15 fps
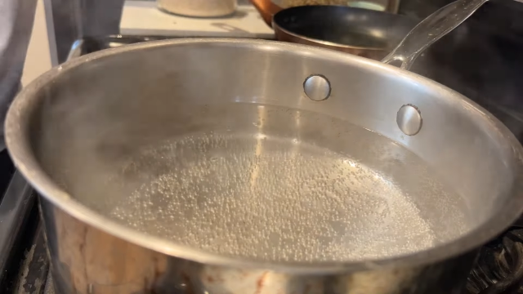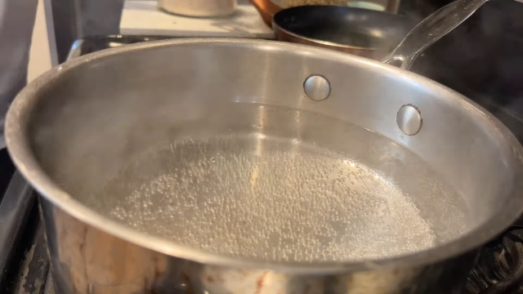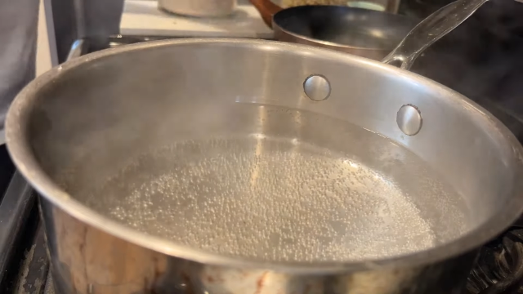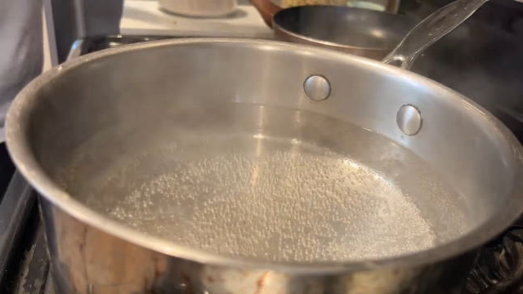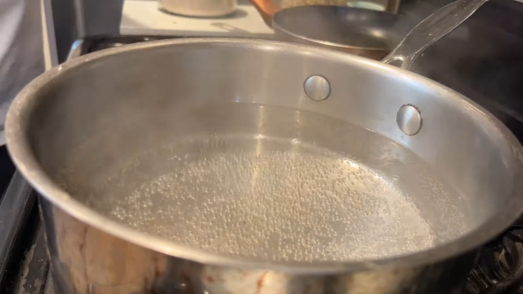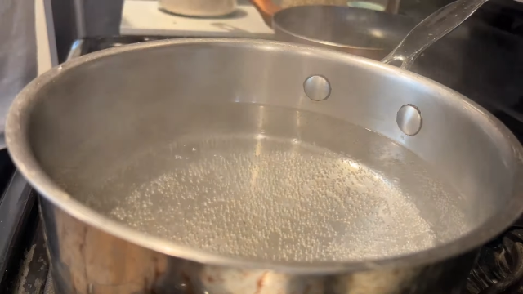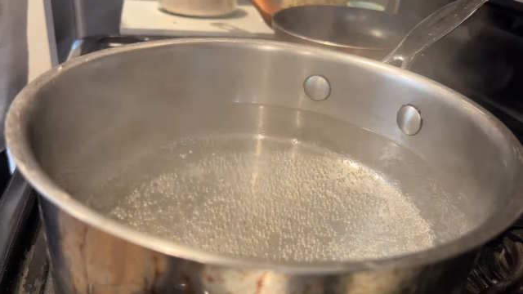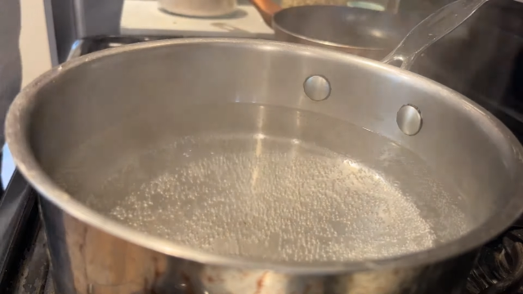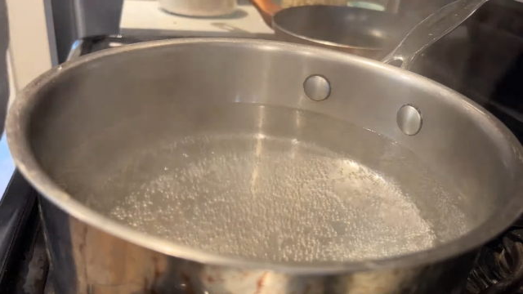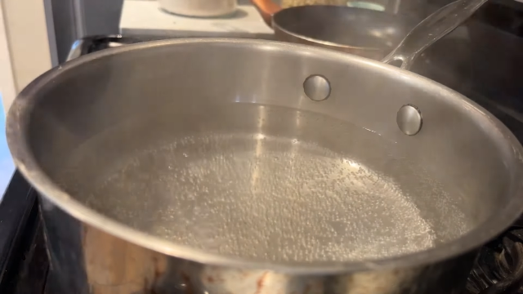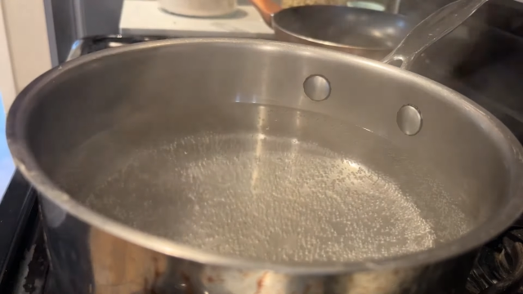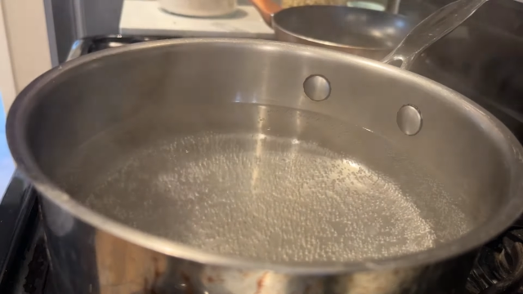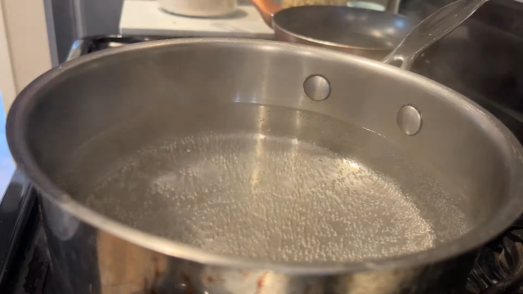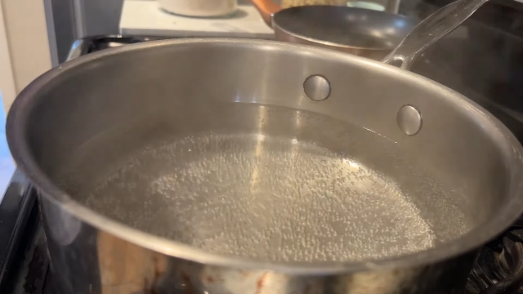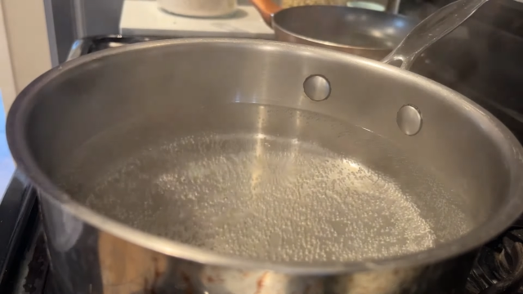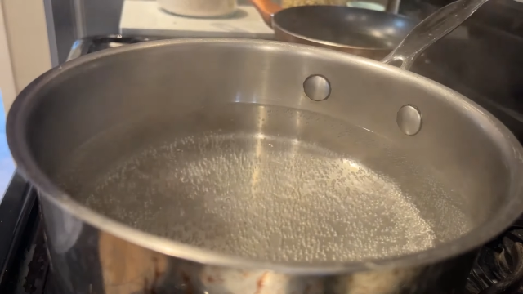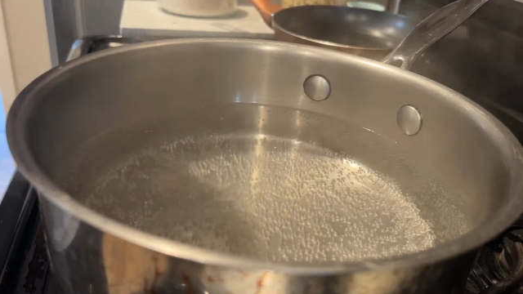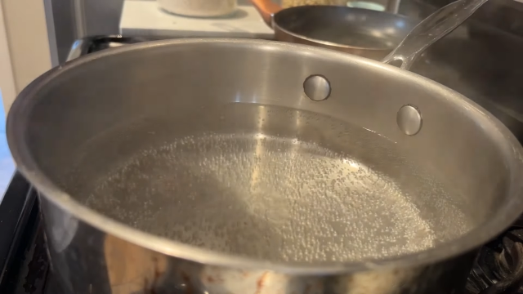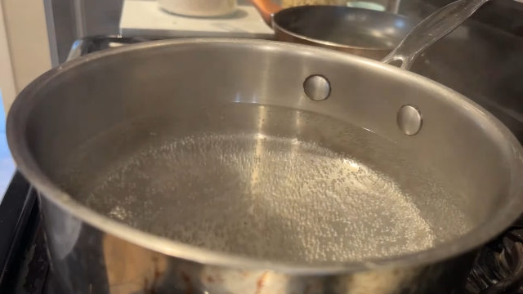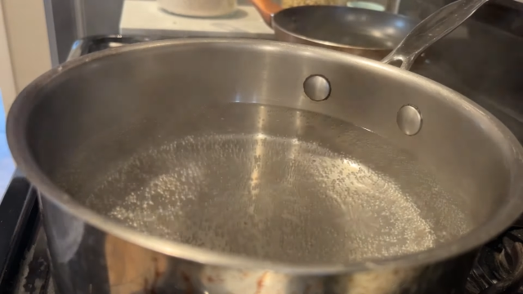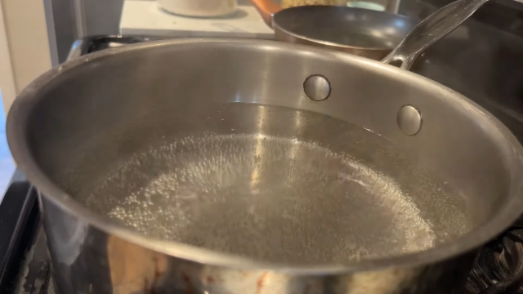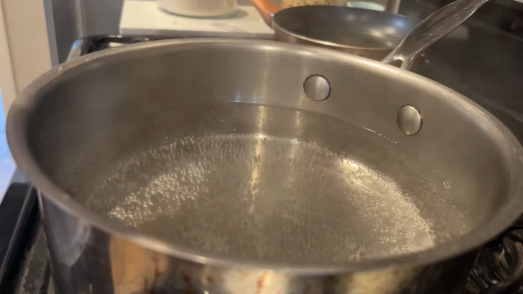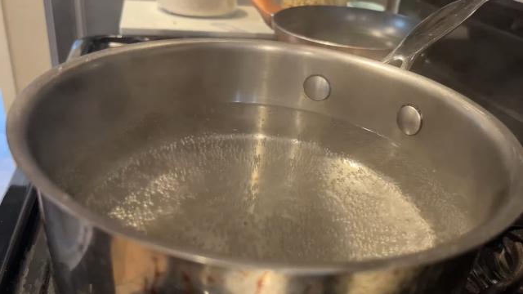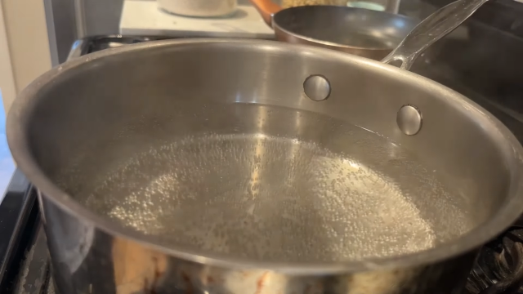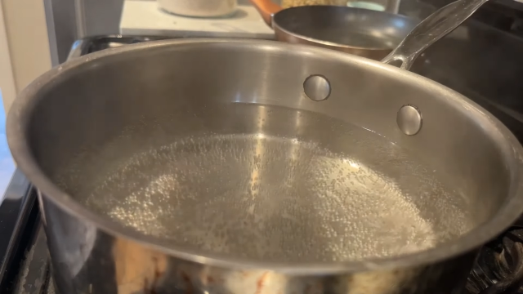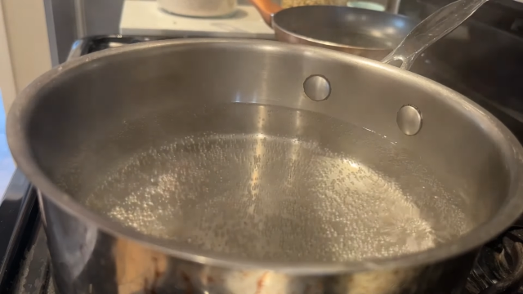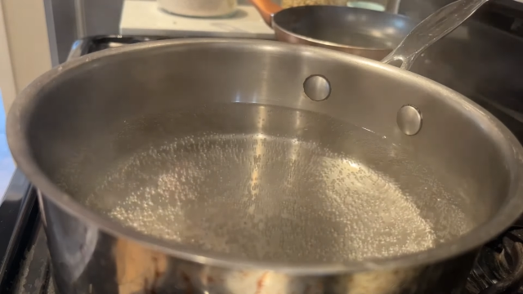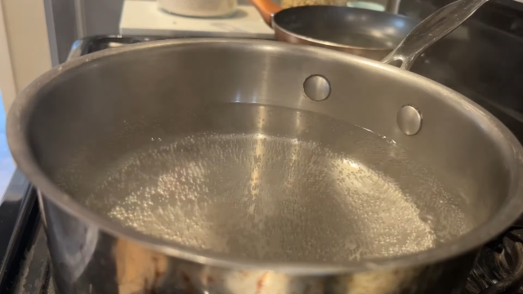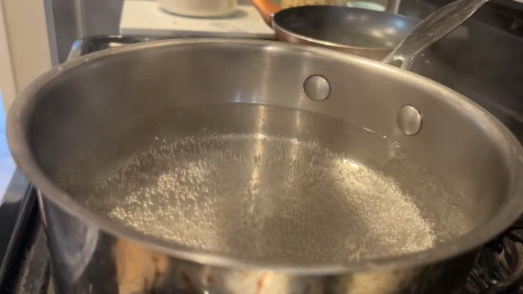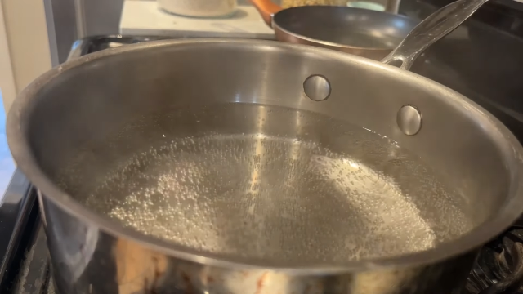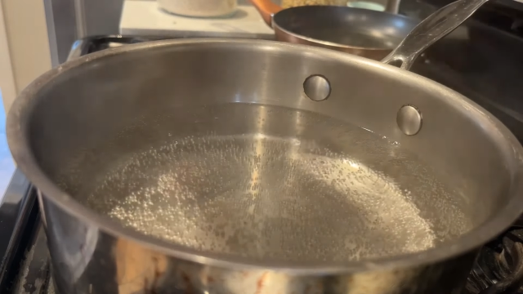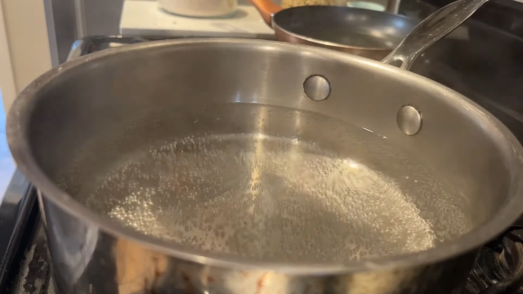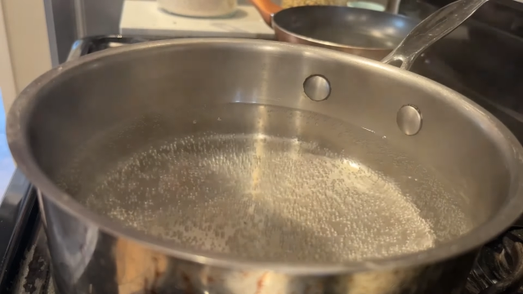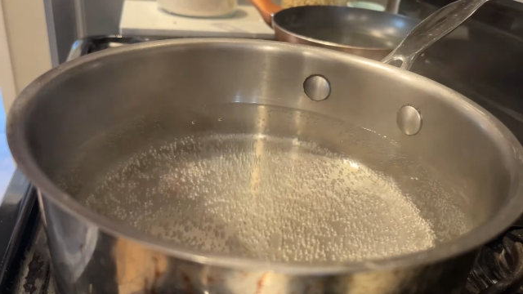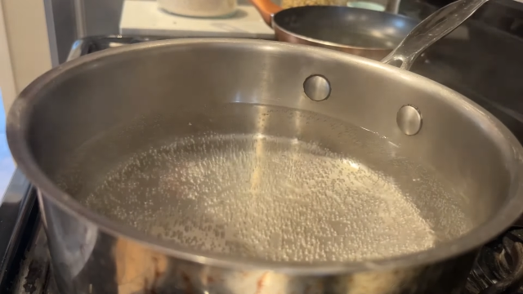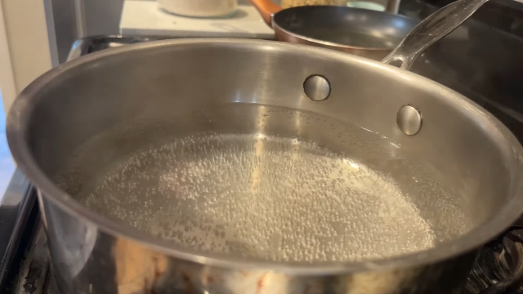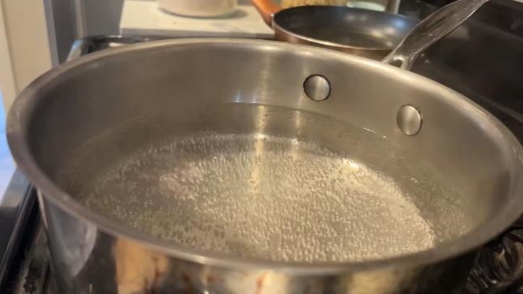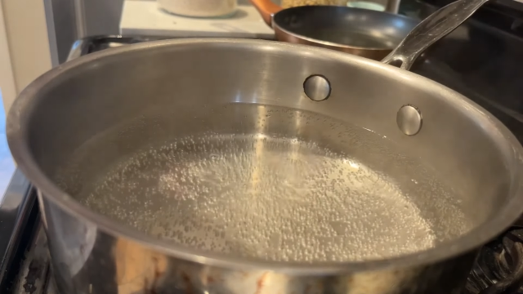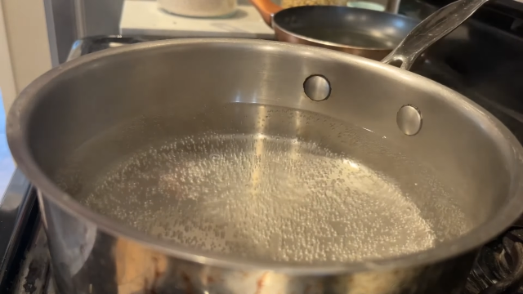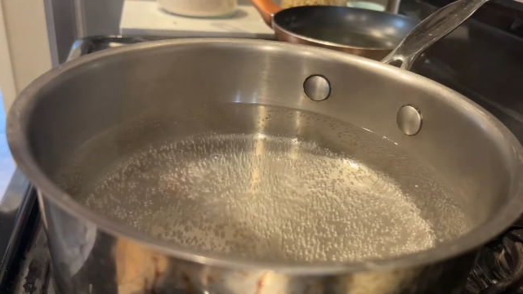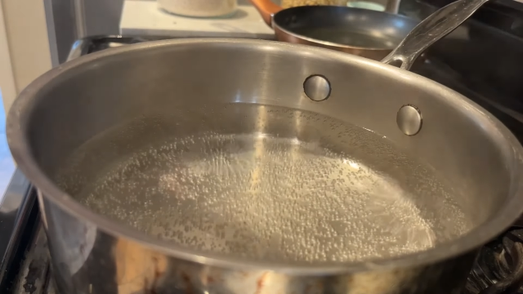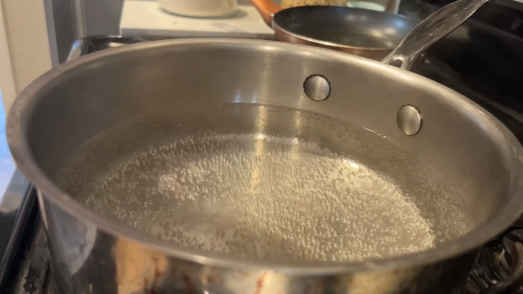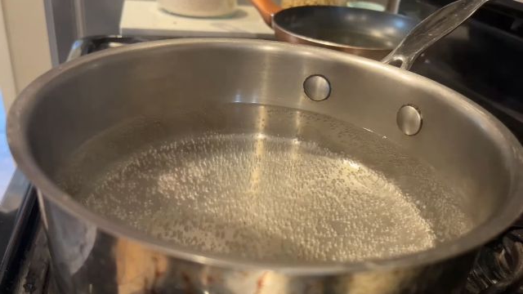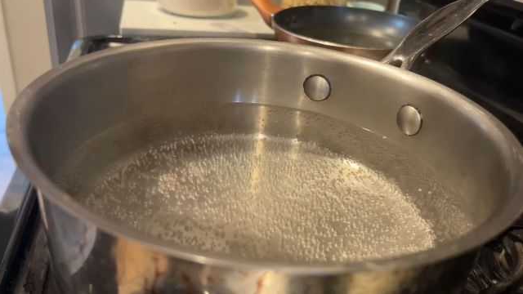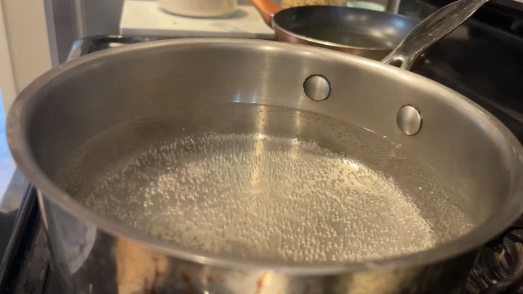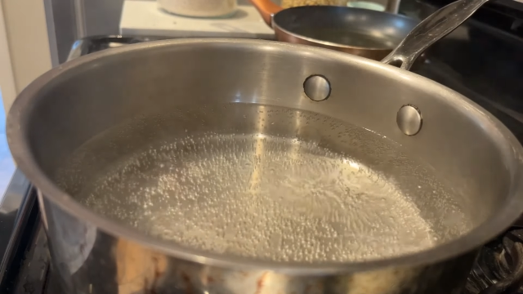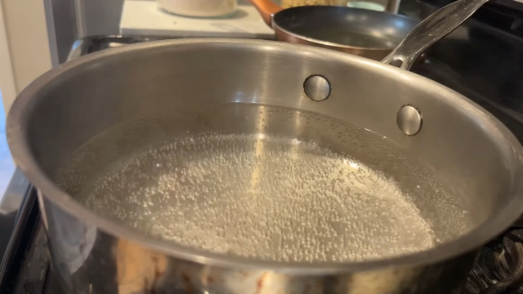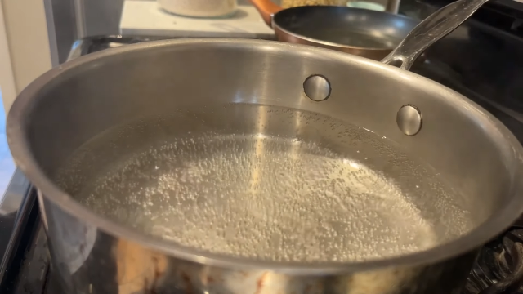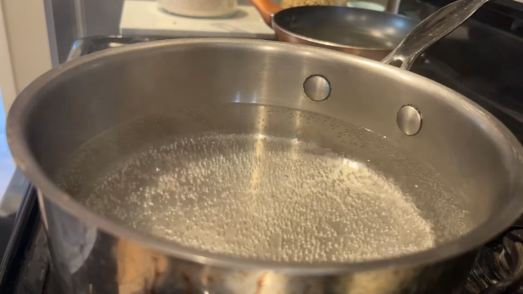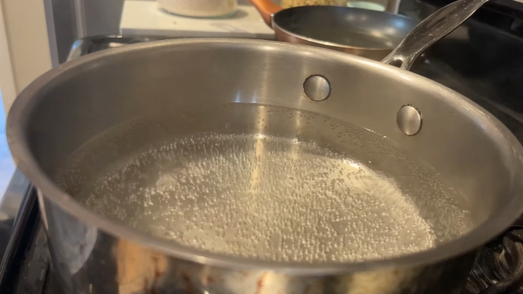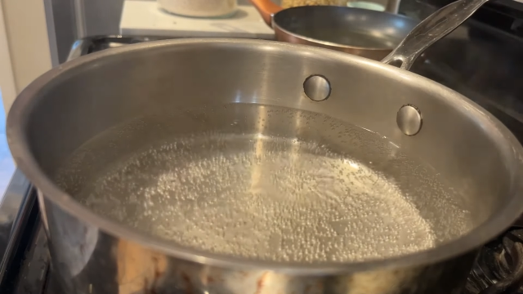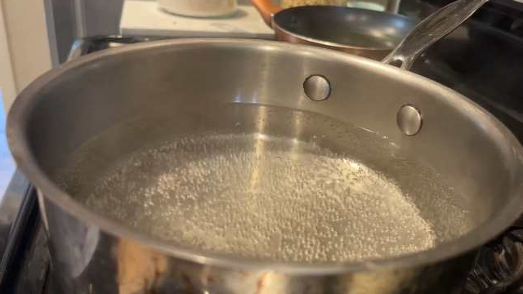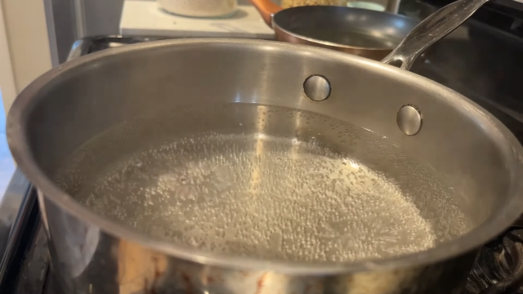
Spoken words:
(no speaker visible)